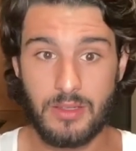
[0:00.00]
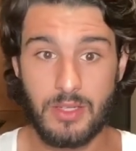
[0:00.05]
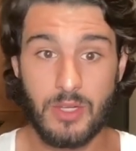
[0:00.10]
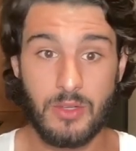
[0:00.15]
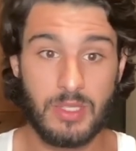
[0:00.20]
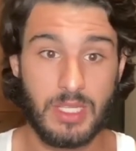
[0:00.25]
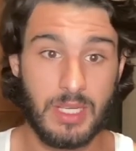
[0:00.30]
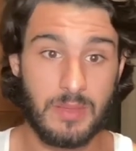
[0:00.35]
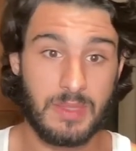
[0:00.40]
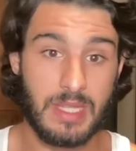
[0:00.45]
Two
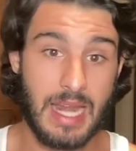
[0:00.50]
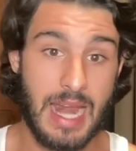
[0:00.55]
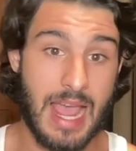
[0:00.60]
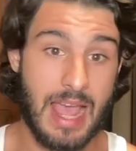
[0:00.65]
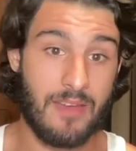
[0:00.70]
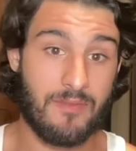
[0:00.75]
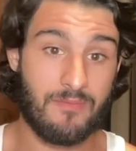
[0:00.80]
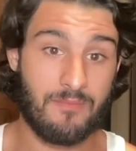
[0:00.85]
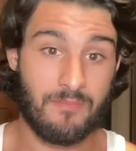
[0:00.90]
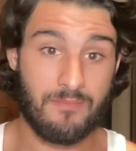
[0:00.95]
teams that
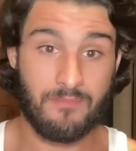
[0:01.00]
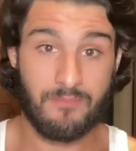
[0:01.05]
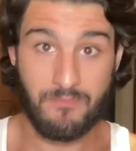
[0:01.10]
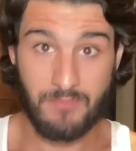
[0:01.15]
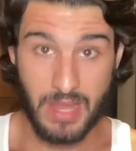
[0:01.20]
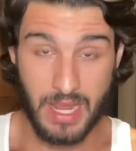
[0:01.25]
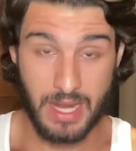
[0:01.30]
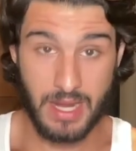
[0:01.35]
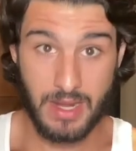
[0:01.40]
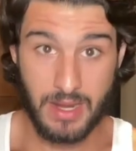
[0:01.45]
have
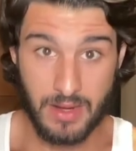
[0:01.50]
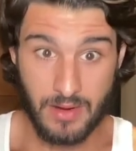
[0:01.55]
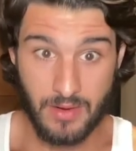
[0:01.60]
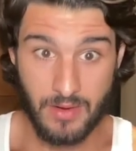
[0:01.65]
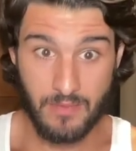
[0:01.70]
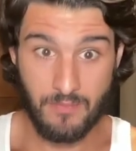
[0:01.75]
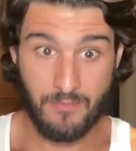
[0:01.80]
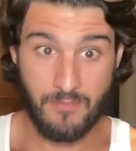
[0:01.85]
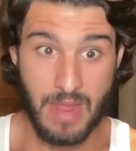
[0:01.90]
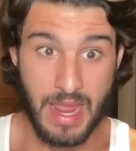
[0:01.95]

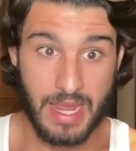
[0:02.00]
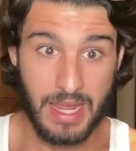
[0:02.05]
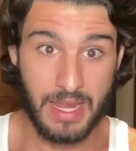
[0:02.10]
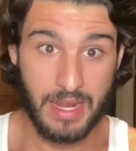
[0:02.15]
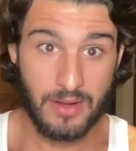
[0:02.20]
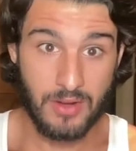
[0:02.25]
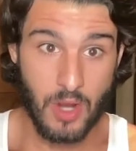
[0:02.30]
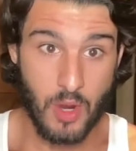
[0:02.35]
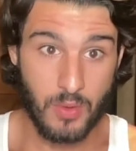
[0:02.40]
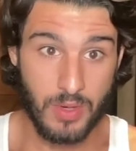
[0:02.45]
been
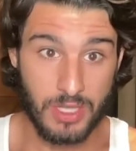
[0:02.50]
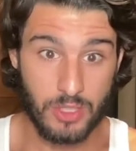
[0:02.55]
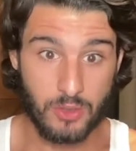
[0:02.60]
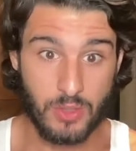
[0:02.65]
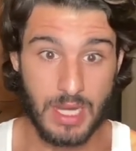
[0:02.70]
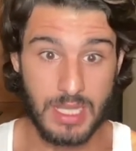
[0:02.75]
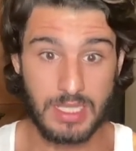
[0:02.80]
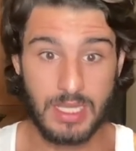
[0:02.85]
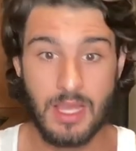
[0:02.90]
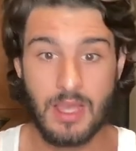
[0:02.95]
making known
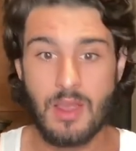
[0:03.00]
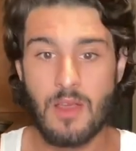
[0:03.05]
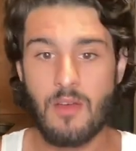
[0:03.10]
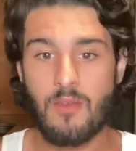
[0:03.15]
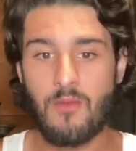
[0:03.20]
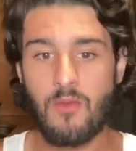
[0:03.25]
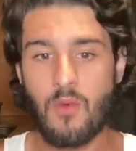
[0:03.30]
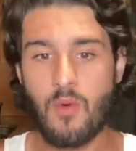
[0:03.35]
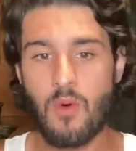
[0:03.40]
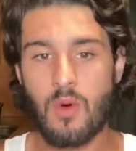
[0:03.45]
interest
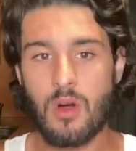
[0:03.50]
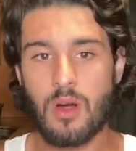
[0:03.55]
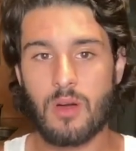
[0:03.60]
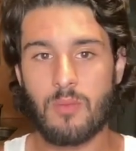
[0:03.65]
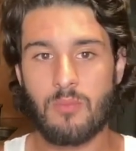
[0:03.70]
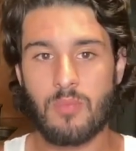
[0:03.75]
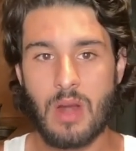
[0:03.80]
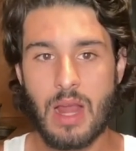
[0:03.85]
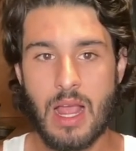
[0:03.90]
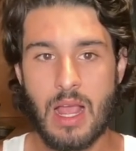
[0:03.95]
for
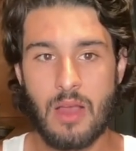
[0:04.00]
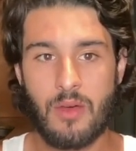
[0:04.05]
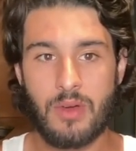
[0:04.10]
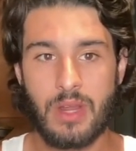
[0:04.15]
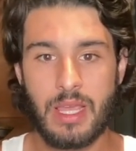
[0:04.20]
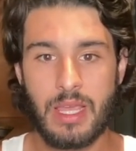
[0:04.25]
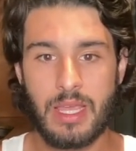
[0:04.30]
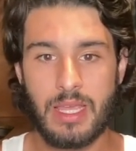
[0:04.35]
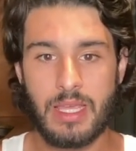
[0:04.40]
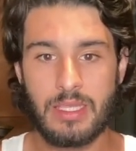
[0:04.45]
Brown
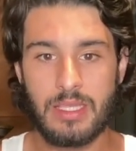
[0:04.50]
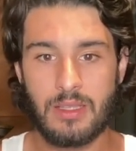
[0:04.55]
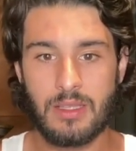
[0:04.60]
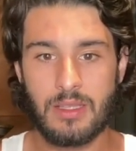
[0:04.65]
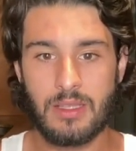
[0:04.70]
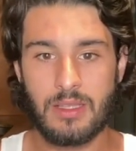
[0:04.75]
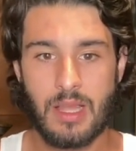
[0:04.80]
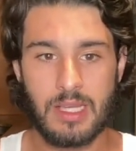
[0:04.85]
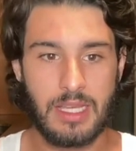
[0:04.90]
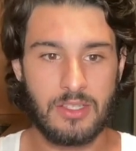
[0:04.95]
is the
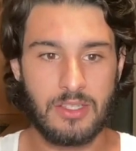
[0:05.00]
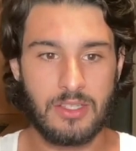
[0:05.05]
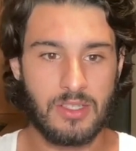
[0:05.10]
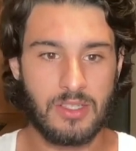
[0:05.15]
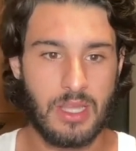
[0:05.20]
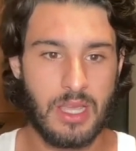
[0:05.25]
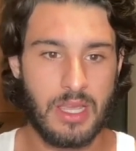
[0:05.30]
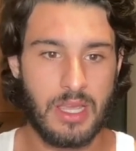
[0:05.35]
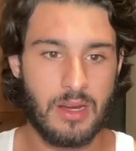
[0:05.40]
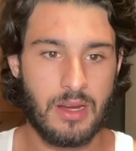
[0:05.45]
Los Angeles
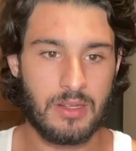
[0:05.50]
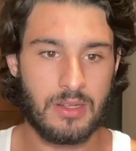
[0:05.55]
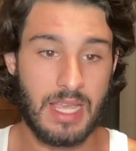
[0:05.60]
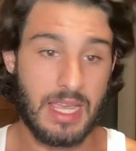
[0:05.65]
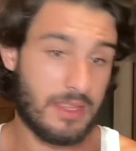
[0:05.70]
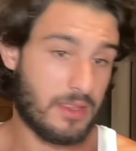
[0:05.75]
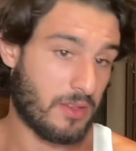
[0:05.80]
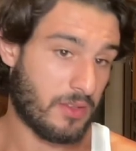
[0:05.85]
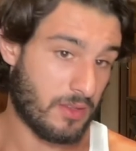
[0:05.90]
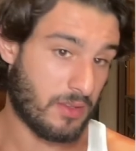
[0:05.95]
Lakers
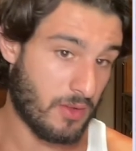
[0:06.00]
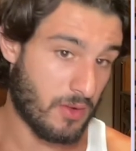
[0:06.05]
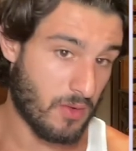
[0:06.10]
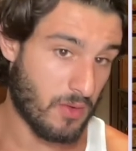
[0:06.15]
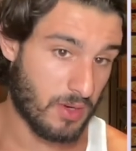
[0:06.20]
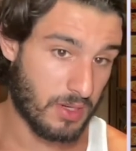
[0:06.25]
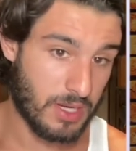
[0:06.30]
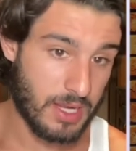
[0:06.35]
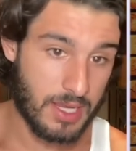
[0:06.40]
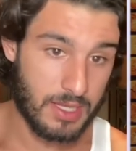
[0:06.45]
and the New
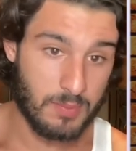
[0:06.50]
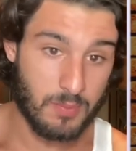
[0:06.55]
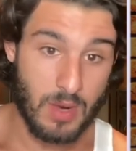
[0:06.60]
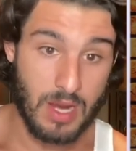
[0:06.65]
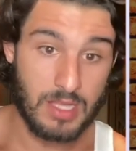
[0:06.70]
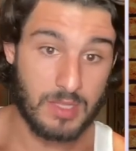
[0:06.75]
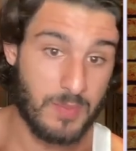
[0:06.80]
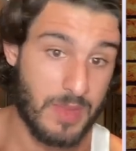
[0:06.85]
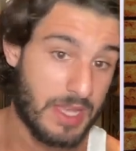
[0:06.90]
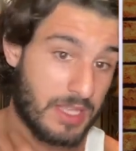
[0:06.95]
York Knicks.
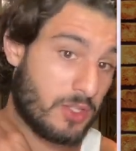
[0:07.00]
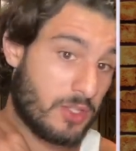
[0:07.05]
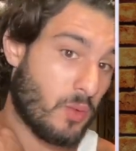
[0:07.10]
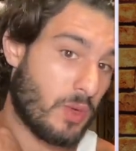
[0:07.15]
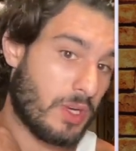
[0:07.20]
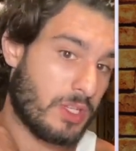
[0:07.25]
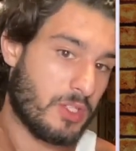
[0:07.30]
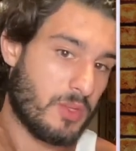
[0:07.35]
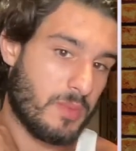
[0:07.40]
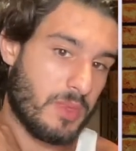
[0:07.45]
Brown's makes
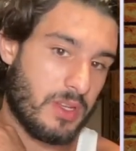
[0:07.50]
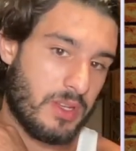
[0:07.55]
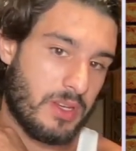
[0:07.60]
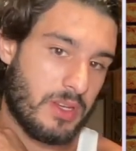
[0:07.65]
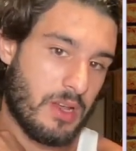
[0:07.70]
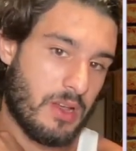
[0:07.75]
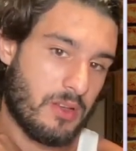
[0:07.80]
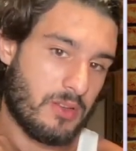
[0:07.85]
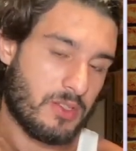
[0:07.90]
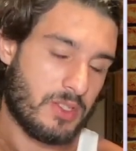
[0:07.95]
twenty-two million
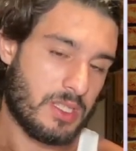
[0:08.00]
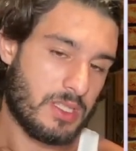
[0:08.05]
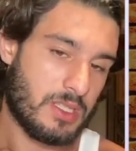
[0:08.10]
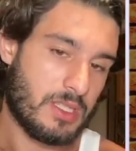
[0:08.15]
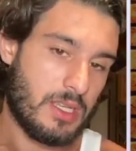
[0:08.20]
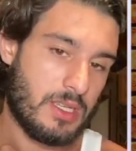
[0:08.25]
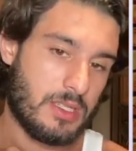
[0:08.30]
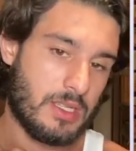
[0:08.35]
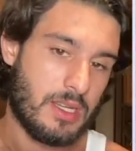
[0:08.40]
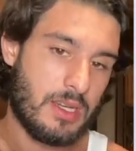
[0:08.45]
dollars this
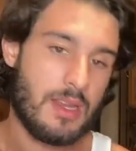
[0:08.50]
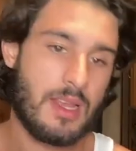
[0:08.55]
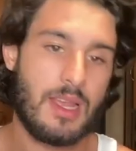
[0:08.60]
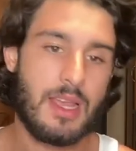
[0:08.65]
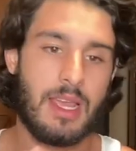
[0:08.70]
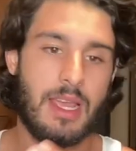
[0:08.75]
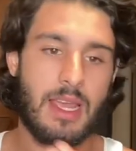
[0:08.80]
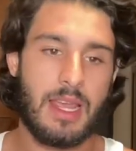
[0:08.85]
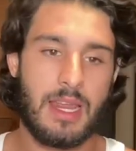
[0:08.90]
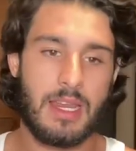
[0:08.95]
season
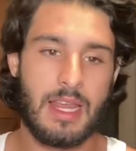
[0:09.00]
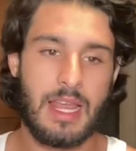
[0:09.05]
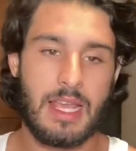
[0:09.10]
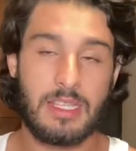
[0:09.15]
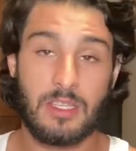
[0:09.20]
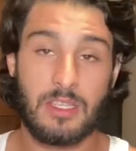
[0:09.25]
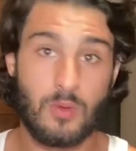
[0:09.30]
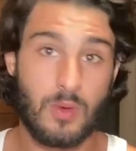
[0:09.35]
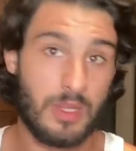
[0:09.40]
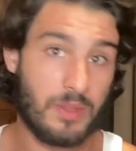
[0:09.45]
and has
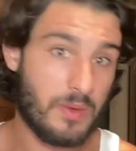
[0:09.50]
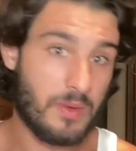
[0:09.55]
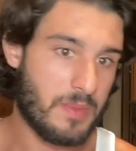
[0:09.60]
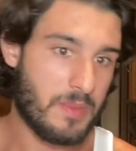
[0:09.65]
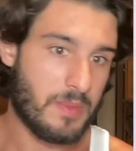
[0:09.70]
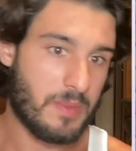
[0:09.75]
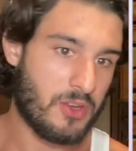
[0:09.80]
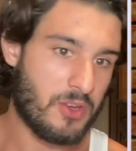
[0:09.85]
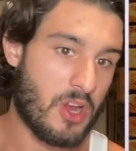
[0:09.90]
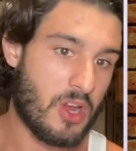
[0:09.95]
a twenty-three
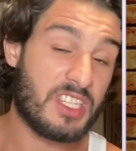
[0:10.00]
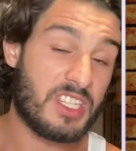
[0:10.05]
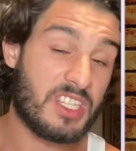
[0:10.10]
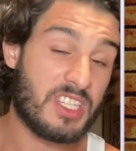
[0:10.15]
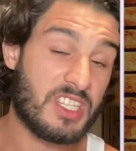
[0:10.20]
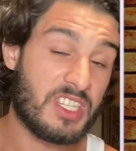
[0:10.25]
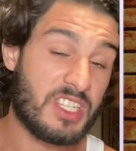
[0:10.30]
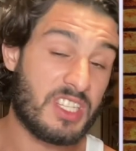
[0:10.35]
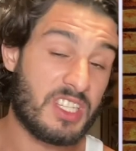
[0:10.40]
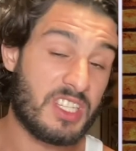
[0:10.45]
million dollar team
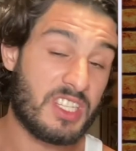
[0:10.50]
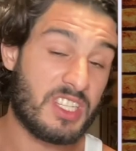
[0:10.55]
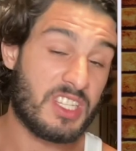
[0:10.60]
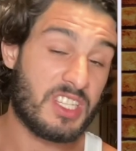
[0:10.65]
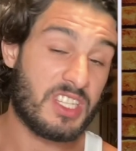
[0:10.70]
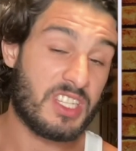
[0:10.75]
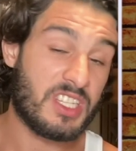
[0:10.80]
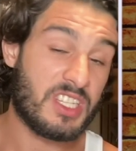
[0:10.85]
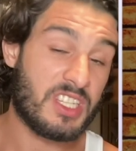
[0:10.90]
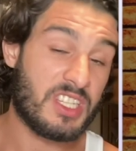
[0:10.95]
option for
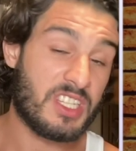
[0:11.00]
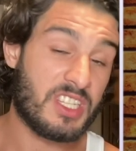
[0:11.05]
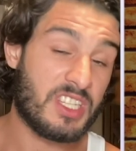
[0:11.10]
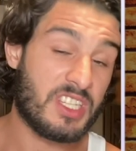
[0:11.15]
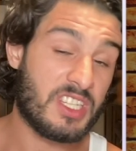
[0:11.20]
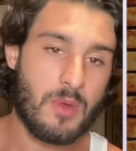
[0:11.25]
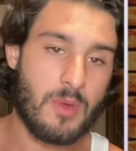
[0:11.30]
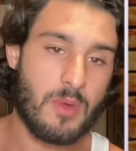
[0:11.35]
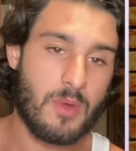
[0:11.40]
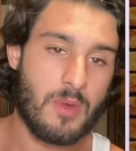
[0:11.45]
next season,
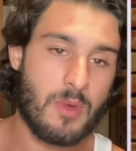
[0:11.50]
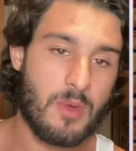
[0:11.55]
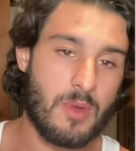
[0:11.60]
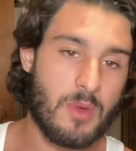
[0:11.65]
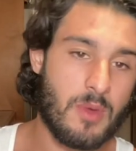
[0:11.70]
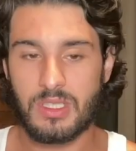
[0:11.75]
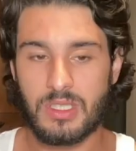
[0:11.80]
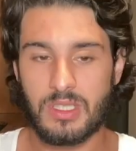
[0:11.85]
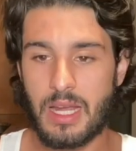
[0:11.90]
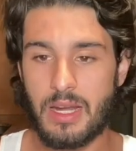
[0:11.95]
Mark
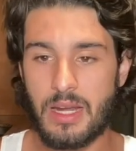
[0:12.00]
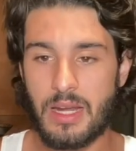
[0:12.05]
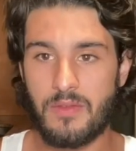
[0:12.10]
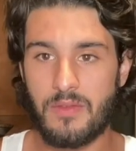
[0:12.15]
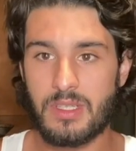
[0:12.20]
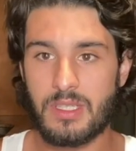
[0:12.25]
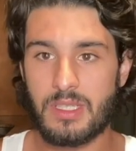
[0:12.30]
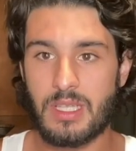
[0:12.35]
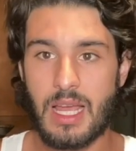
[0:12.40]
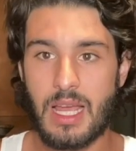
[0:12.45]
Stein of
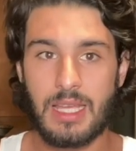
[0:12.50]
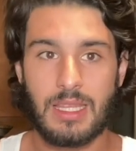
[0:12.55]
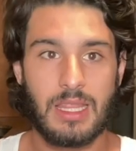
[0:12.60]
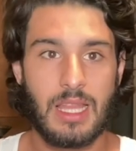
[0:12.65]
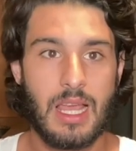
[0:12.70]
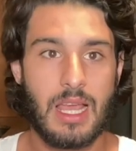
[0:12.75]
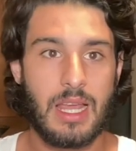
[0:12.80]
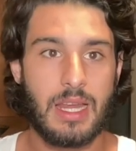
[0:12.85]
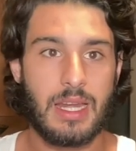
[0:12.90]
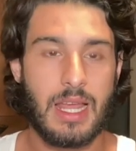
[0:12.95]
the Stein
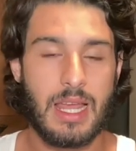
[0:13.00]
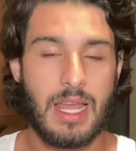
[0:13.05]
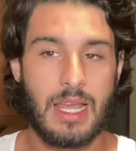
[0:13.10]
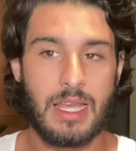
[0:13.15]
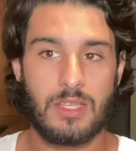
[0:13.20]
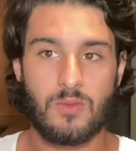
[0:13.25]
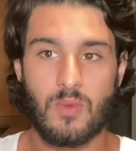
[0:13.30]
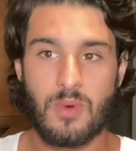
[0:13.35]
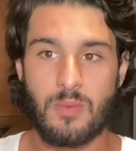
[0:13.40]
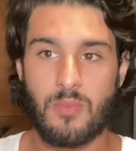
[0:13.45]
Line
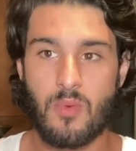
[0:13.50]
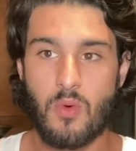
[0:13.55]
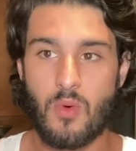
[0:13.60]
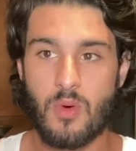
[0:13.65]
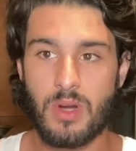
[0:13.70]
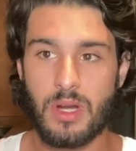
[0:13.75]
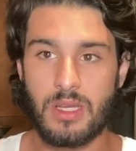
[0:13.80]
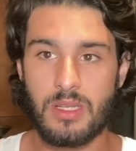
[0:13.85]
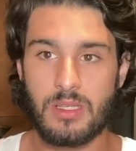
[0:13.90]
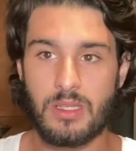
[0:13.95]
has
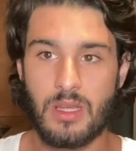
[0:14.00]
reported.